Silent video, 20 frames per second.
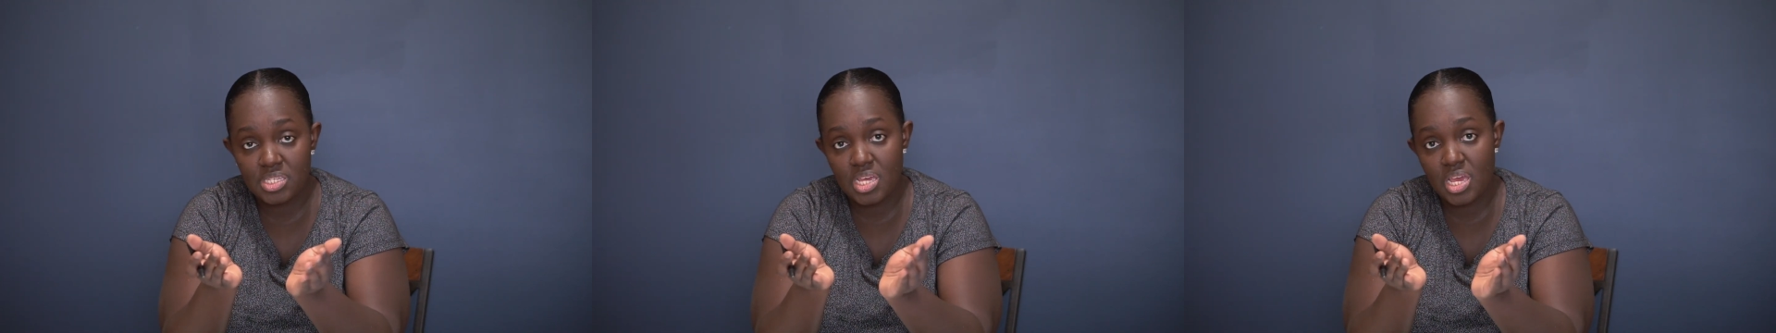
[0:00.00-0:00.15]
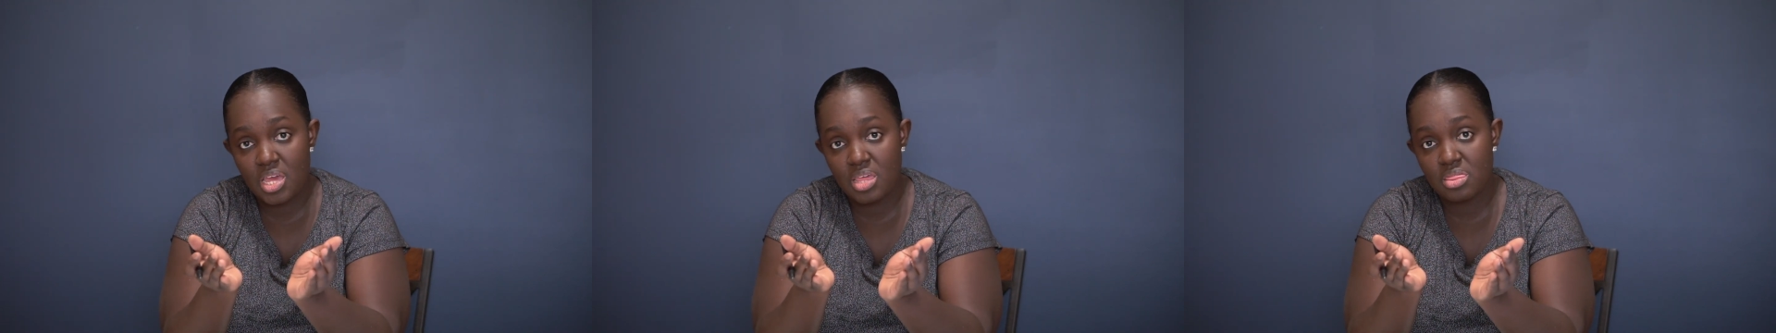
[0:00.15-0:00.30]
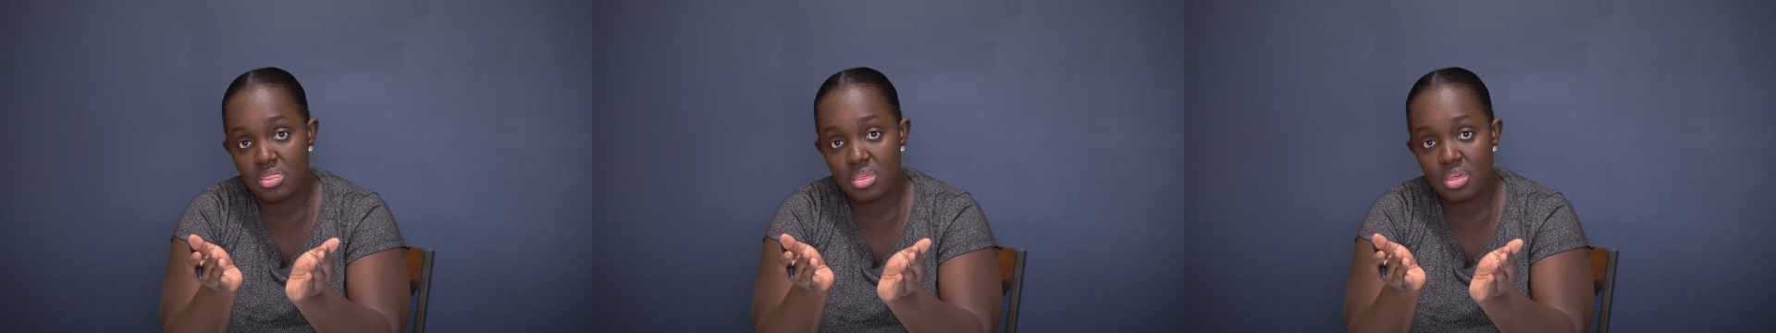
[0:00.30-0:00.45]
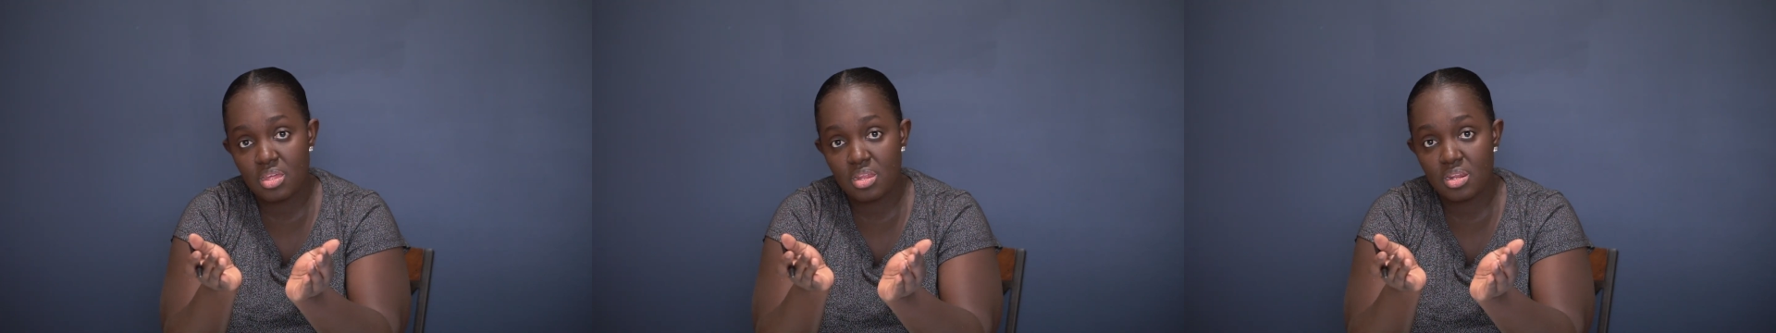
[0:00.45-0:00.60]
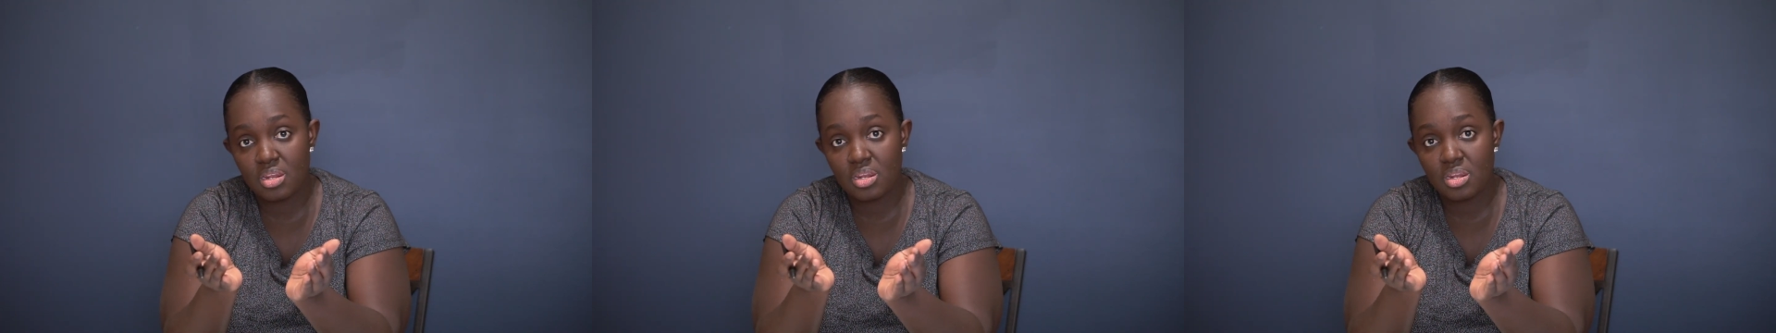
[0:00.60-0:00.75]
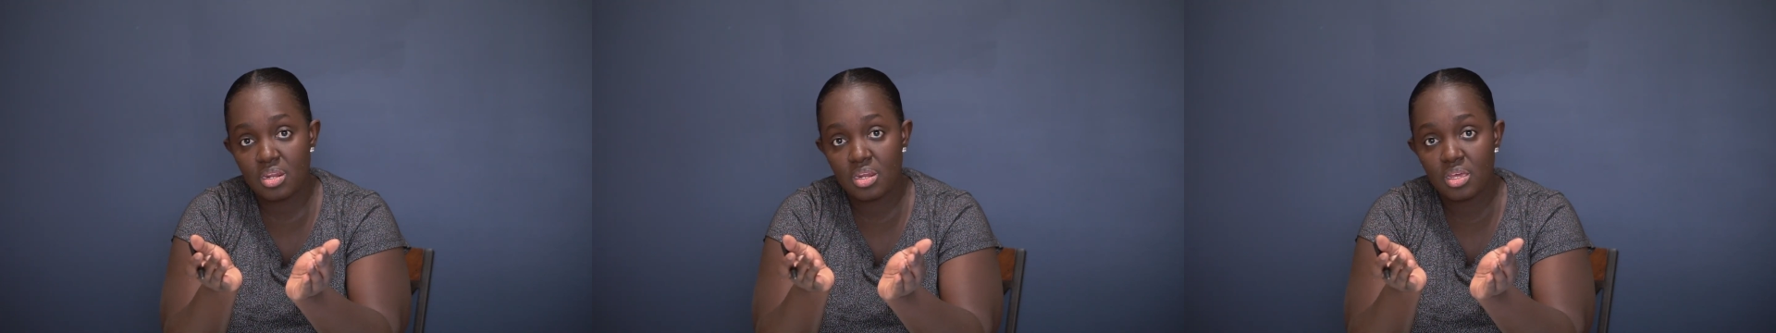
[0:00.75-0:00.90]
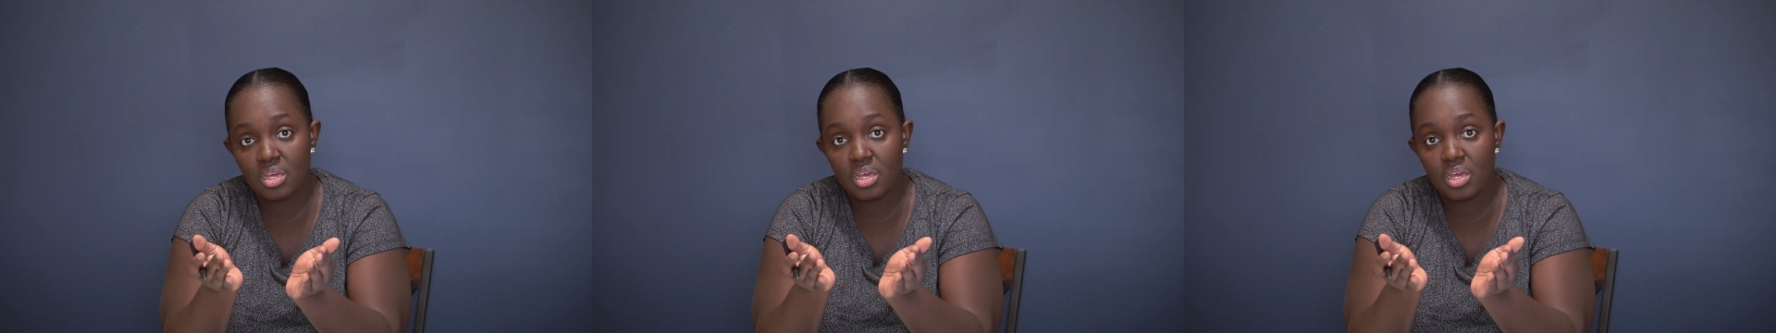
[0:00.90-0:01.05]
and
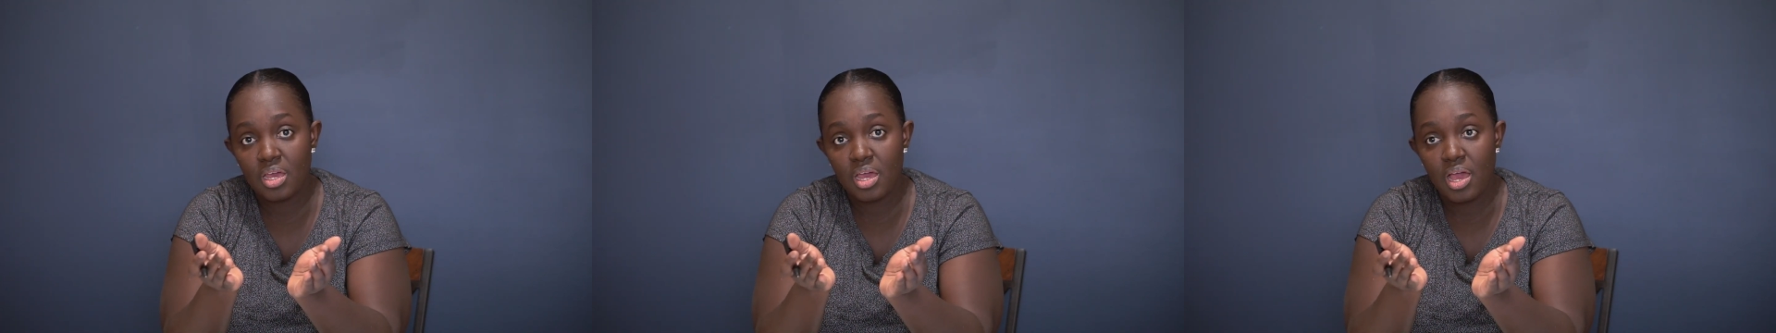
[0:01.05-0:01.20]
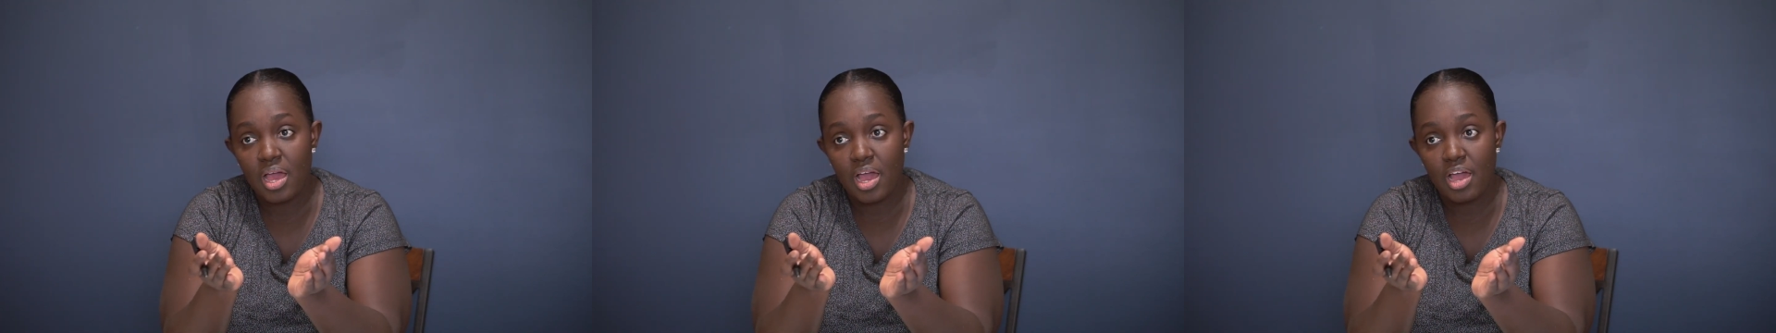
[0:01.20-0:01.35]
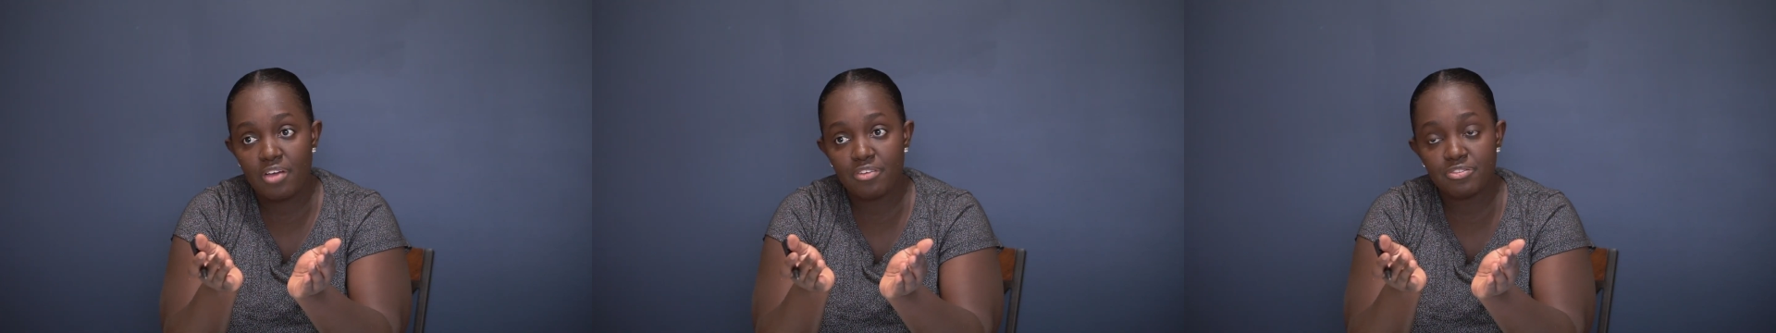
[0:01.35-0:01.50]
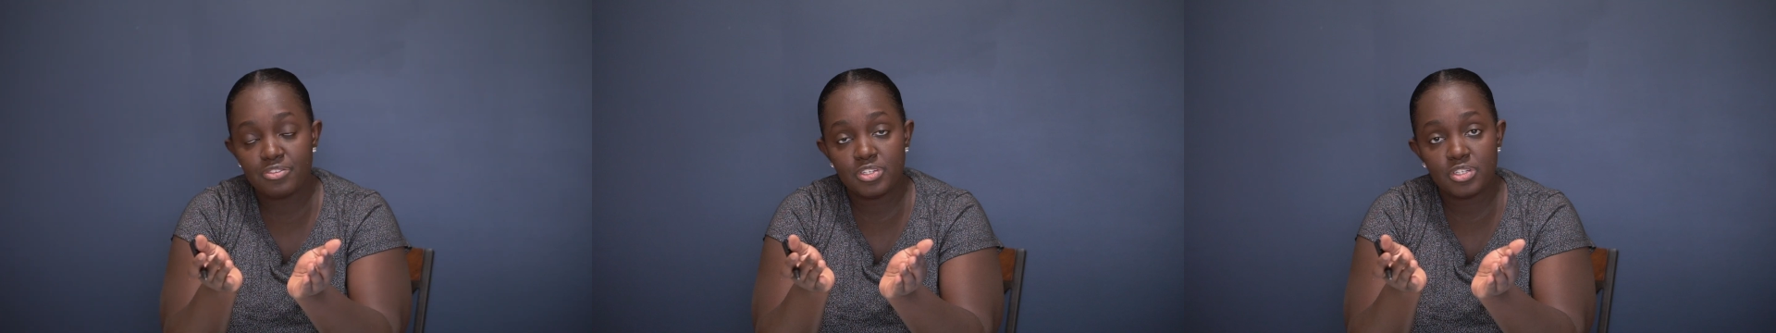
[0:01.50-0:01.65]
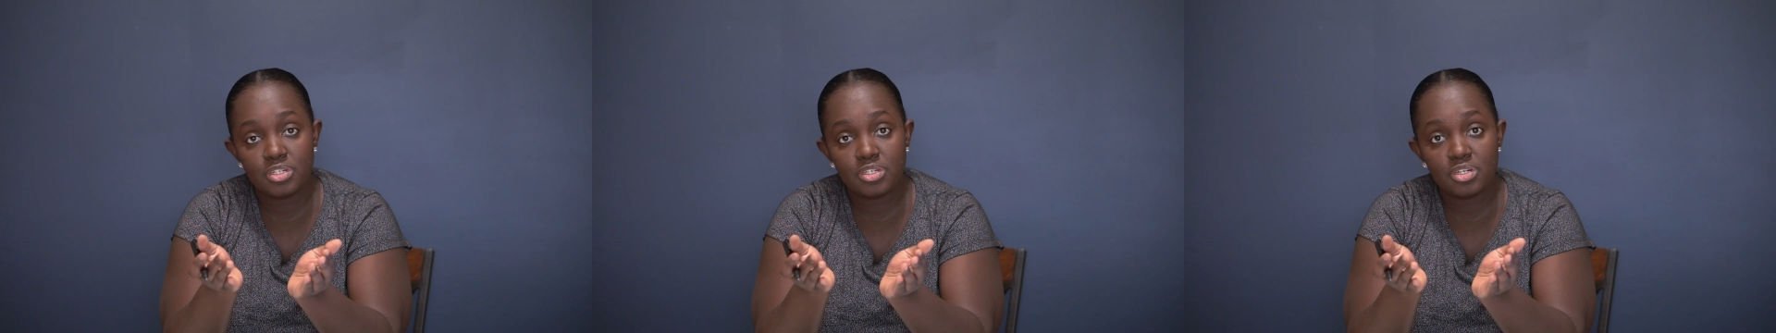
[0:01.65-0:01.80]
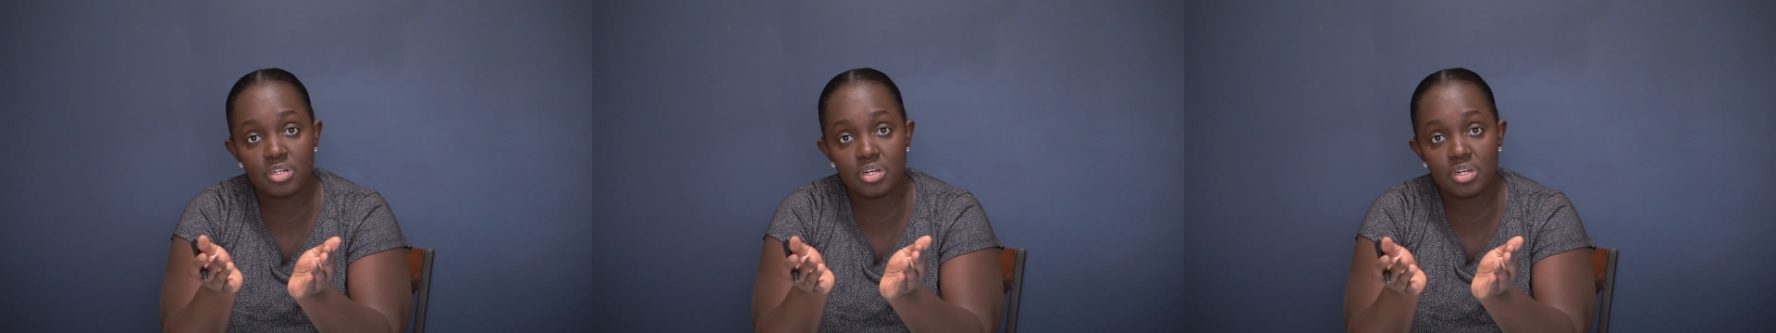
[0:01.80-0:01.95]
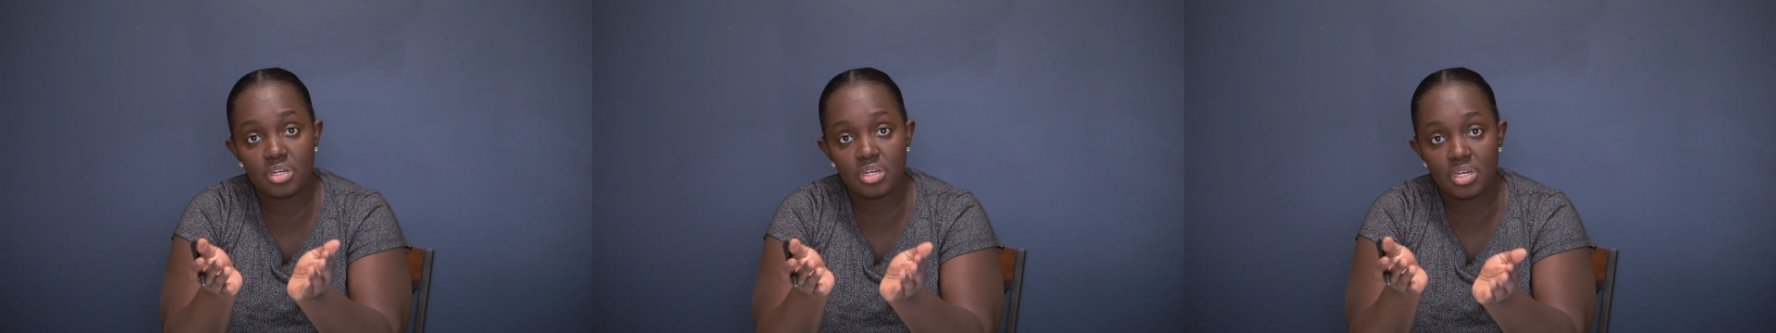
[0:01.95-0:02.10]
then
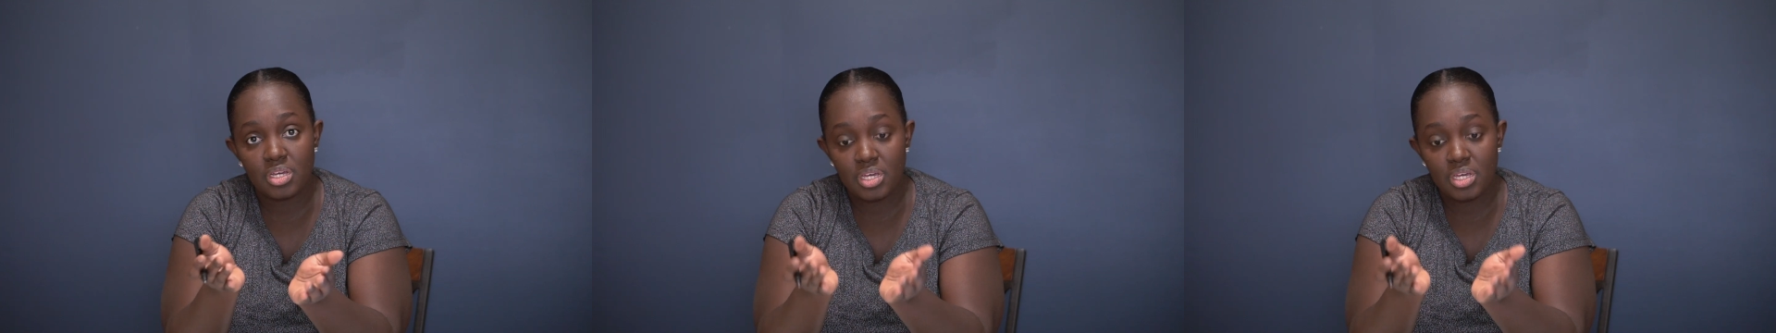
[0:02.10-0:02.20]
after